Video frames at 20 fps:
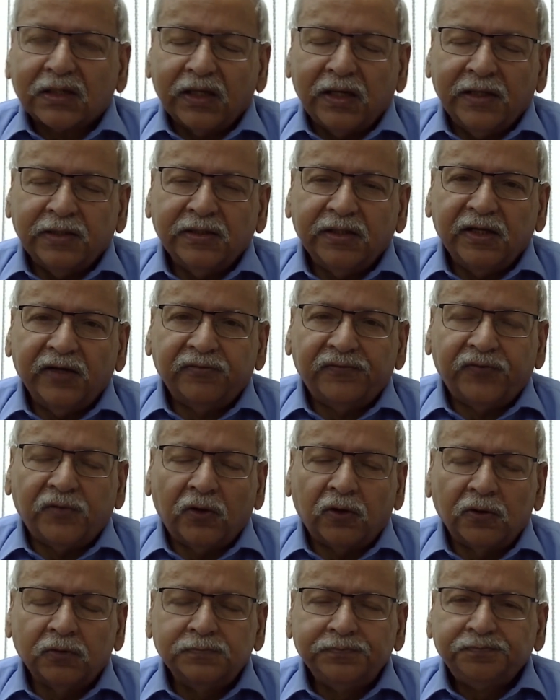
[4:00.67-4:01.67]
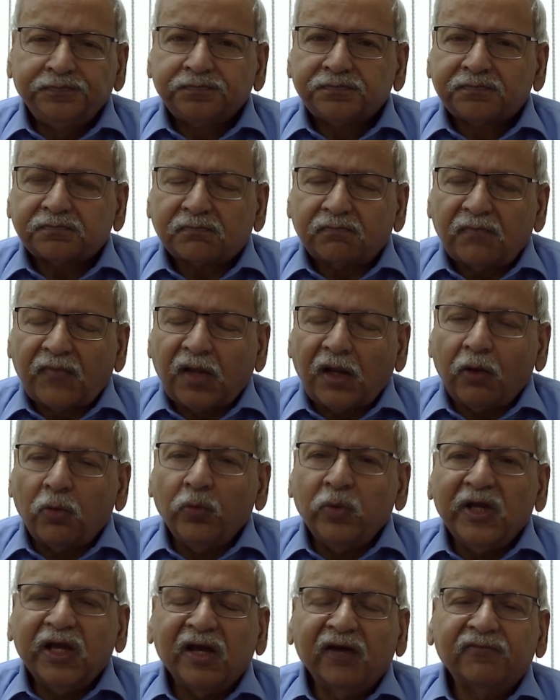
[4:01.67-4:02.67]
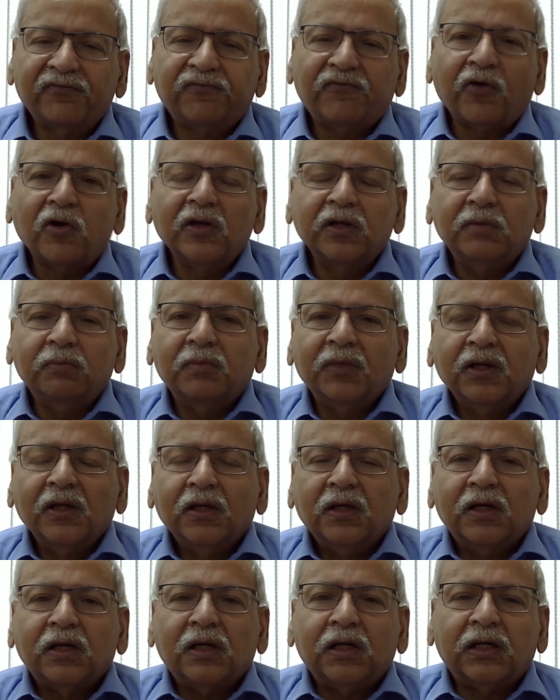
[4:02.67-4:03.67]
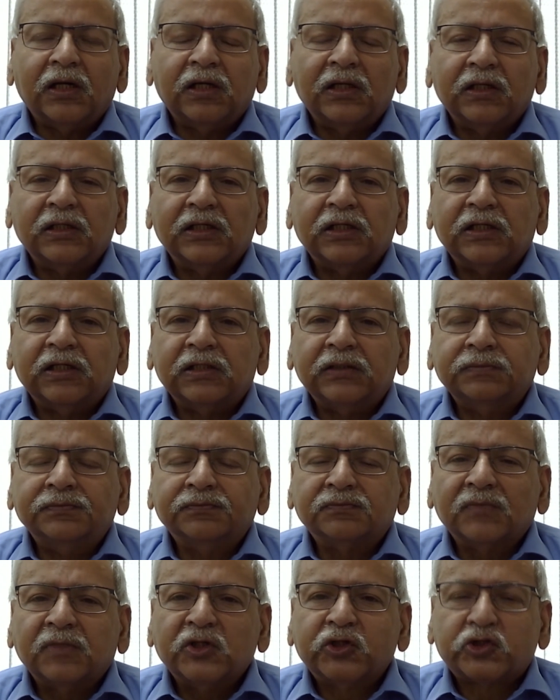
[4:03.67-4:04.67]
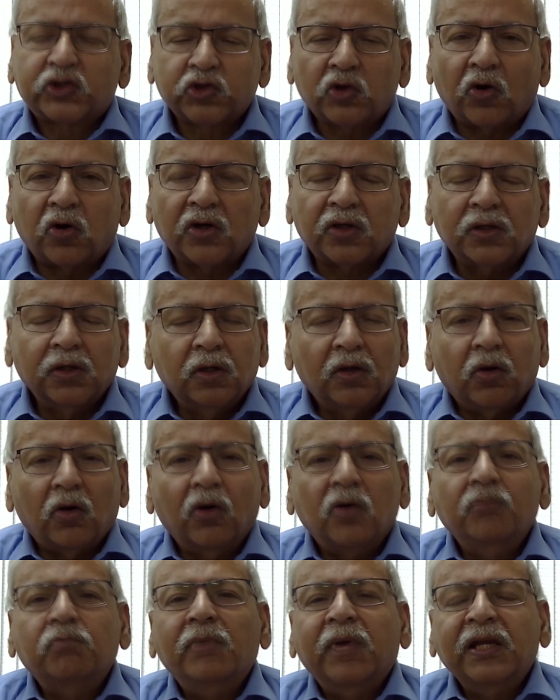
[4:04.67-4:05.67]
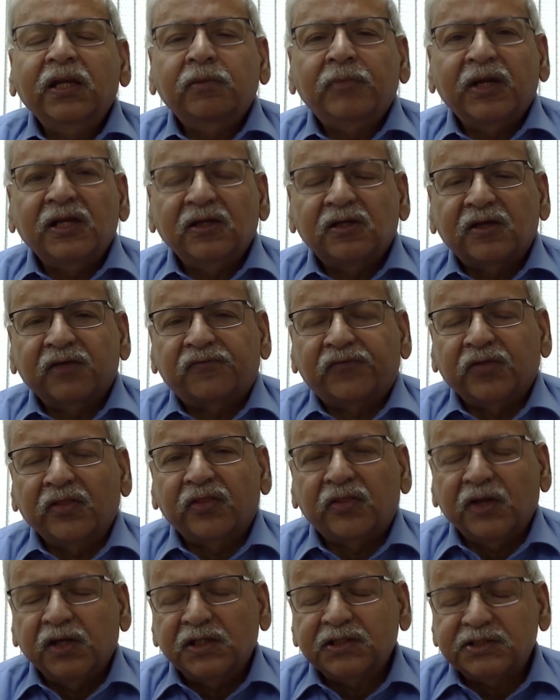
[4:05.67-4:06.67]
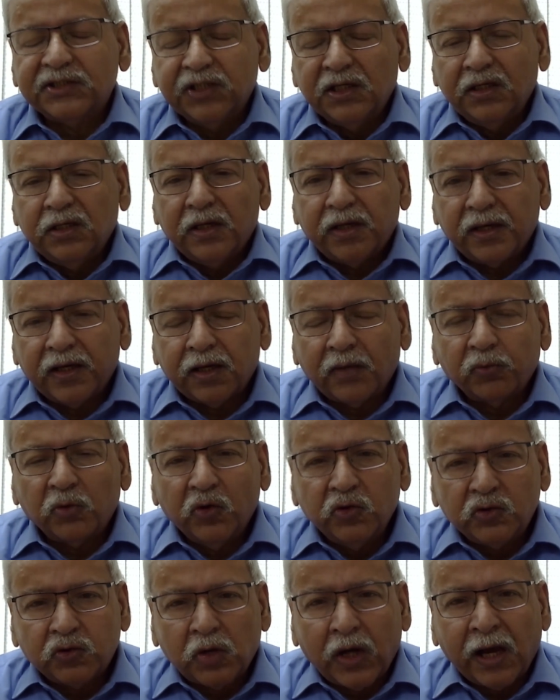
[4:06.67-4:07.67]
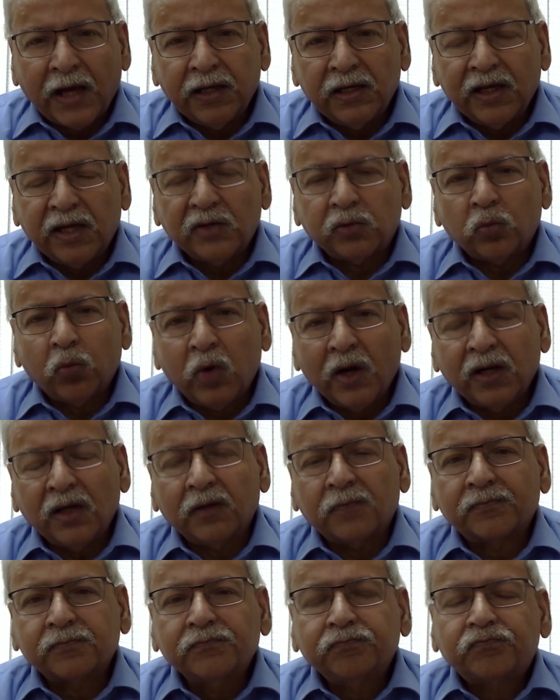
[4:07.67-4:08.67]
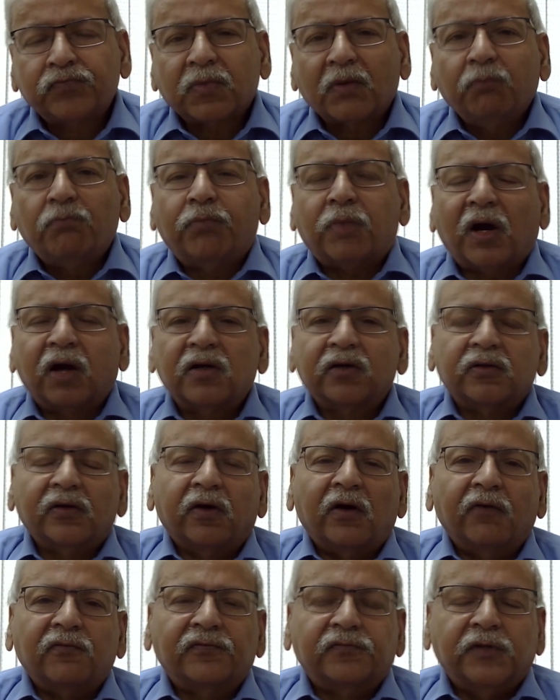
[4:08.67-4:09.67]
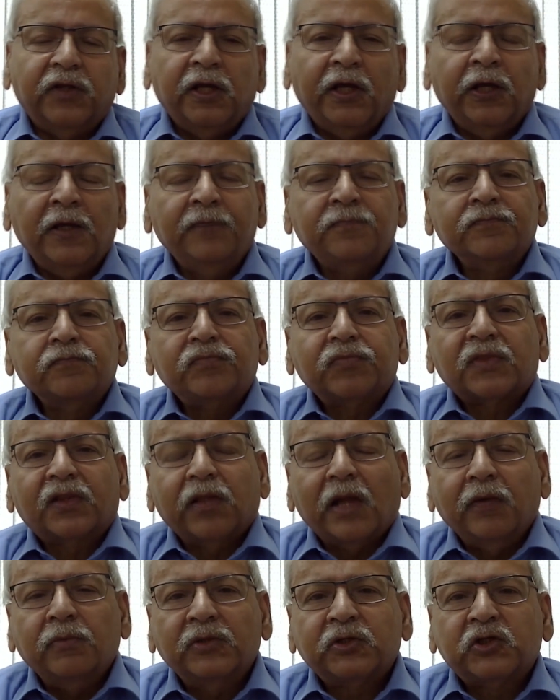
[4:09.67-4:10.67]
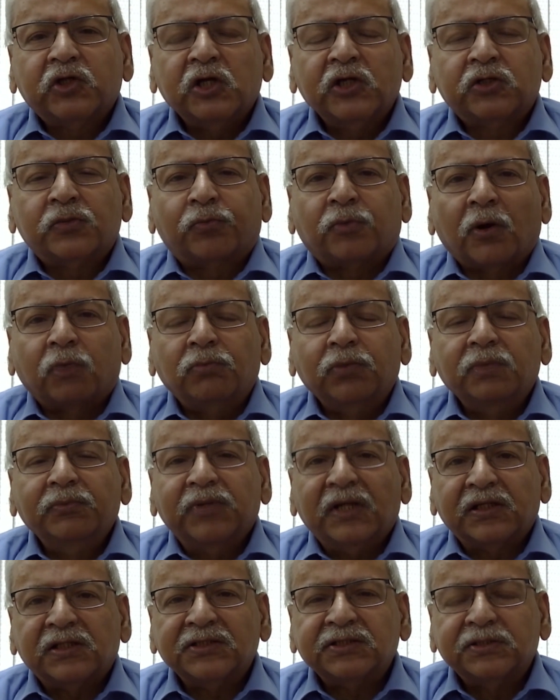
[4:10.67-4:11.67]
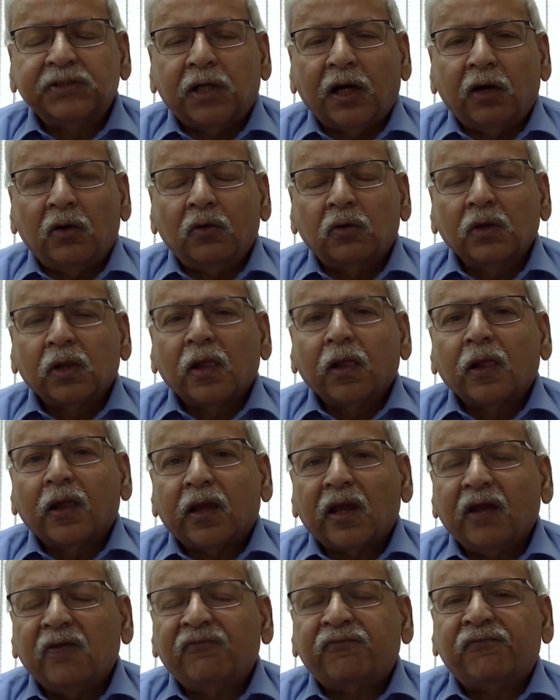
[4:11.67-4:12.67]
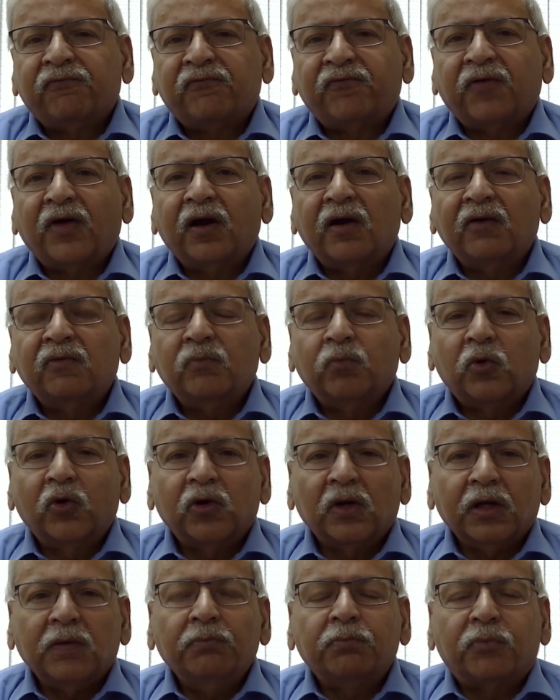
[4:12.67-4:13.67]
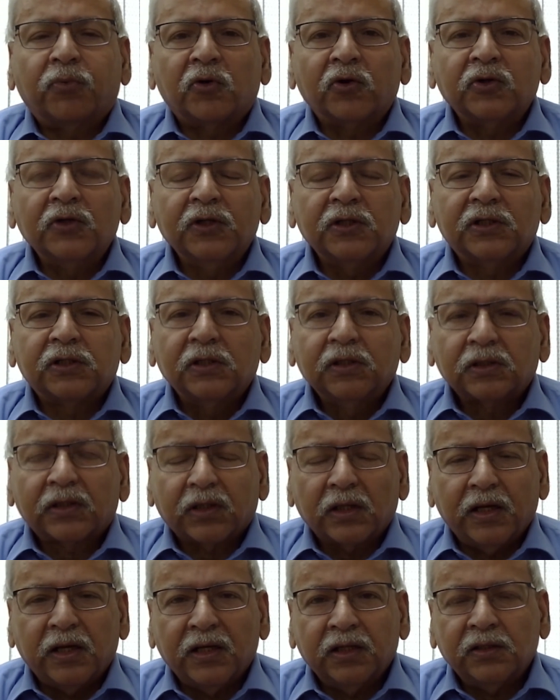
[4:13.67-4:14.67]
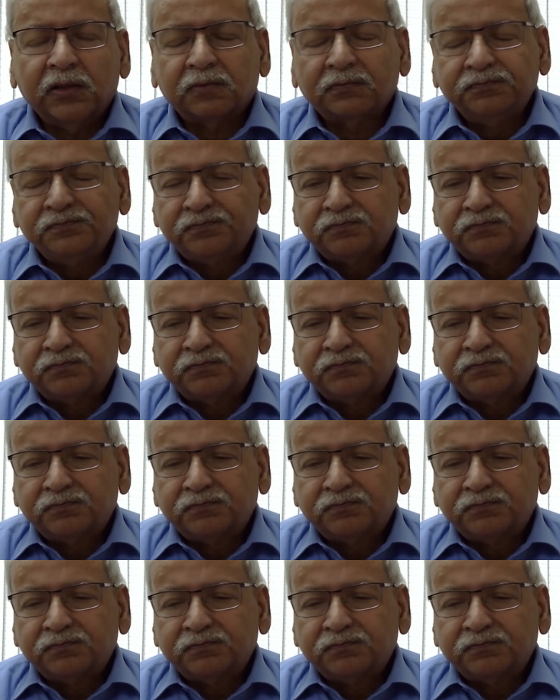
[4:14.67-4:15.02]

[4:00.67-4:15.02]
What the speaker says: And therefore, we have fallen short on many, many different things. And I'm going to highlight one part of the climate change problem that is now a far more important and